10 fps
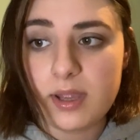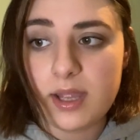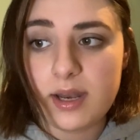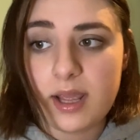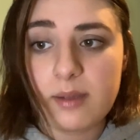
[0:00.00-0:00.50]

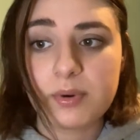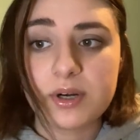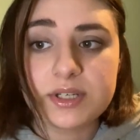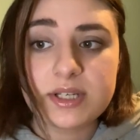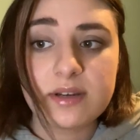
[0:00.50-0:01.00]
in a
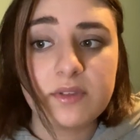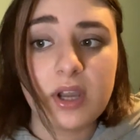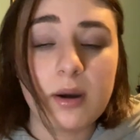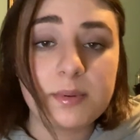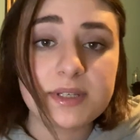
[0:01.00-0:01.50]
person of the
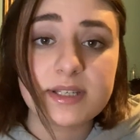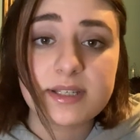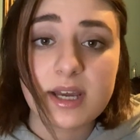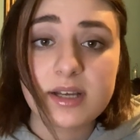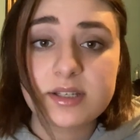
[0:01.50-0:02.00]
opposite
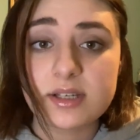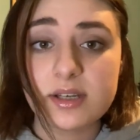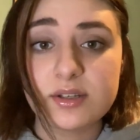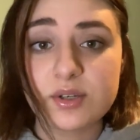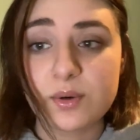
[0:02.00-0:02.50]
sex
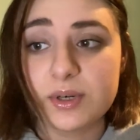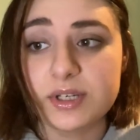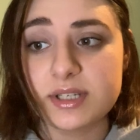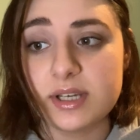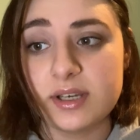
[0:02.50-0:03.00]

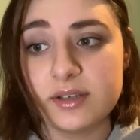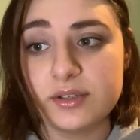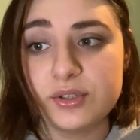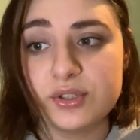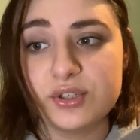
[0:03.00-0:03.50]
towards
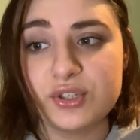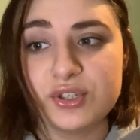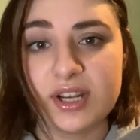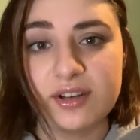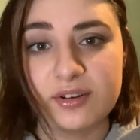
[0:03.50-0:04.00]

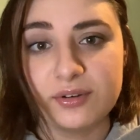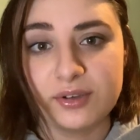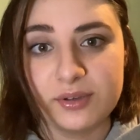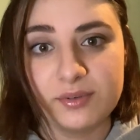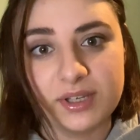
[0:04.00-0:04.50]
genital
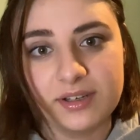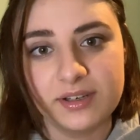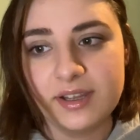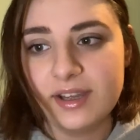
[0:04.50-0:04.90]
union.